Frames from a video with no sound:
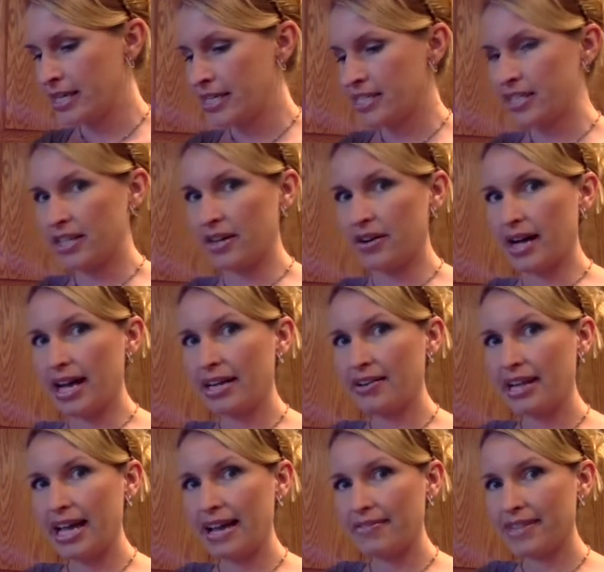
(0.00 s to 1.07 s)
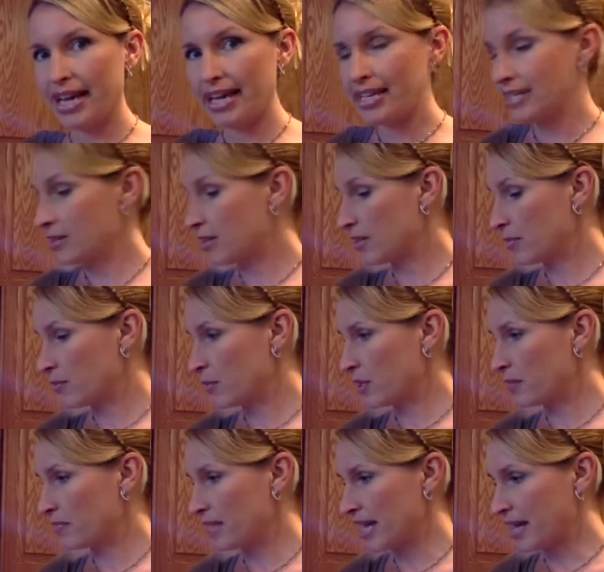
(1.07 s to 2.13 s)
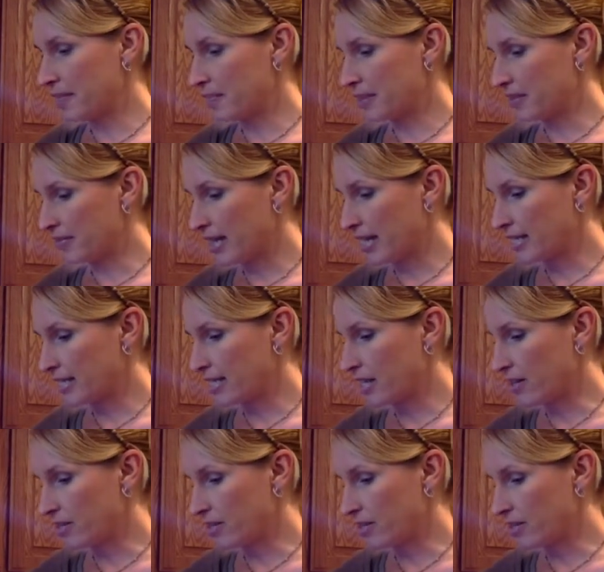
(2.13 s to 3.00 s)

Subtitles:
So I already have that warmed up and ready to go.